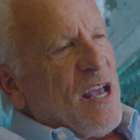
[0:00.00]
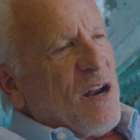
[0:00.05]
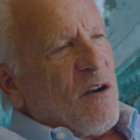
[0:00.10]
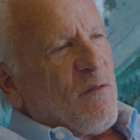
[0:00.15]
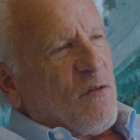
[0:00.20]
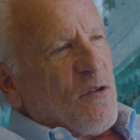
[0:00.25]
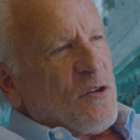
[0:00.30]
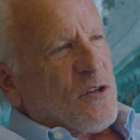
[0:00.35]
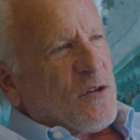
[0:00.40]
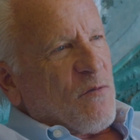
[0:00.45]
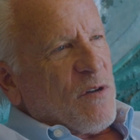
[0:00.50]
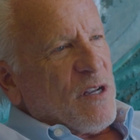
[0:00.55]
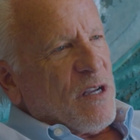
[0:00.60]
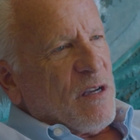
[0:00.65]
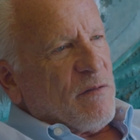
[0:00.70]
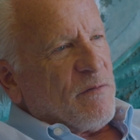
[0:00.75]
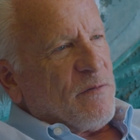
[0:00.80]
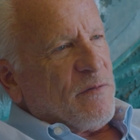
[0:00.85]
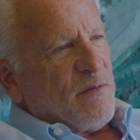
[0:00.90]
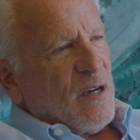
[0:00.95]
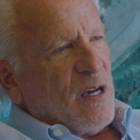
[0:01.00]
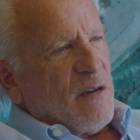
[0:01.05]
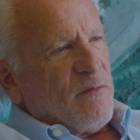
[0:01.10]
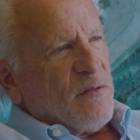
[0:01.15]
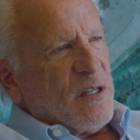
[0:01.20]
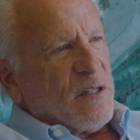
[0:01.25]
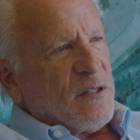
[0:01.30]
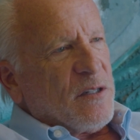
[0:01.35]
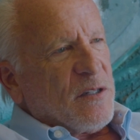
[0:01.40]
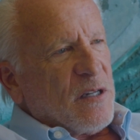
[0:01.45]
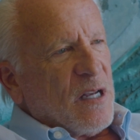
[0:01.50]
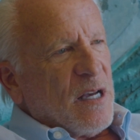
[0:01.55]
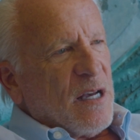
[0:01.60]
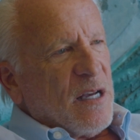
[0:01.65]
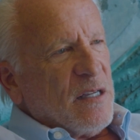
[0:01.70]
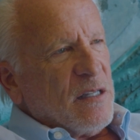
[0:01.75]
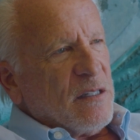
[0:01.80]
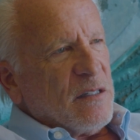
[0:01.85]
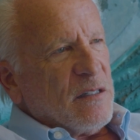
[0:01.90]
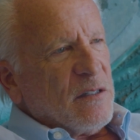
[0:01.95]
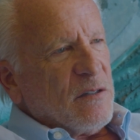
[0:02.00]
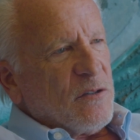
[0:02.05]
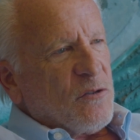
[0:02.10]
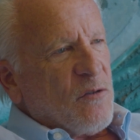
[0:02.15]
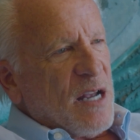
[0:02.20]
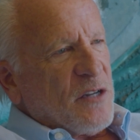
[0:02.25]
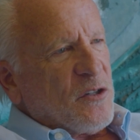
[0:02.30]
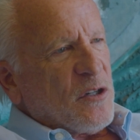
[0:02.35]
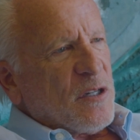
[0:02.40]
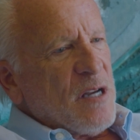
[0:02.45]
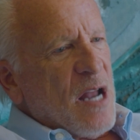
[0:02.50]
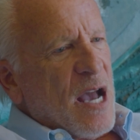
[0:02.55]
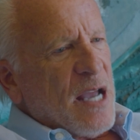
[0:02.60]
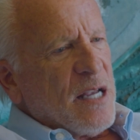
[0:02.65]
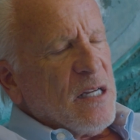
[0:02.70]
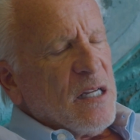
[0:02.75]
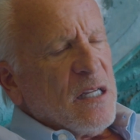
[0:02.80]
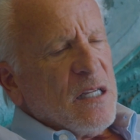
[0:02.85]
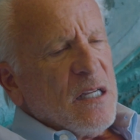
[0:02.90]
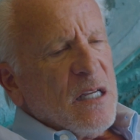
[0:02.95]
anniversary of this tragic night,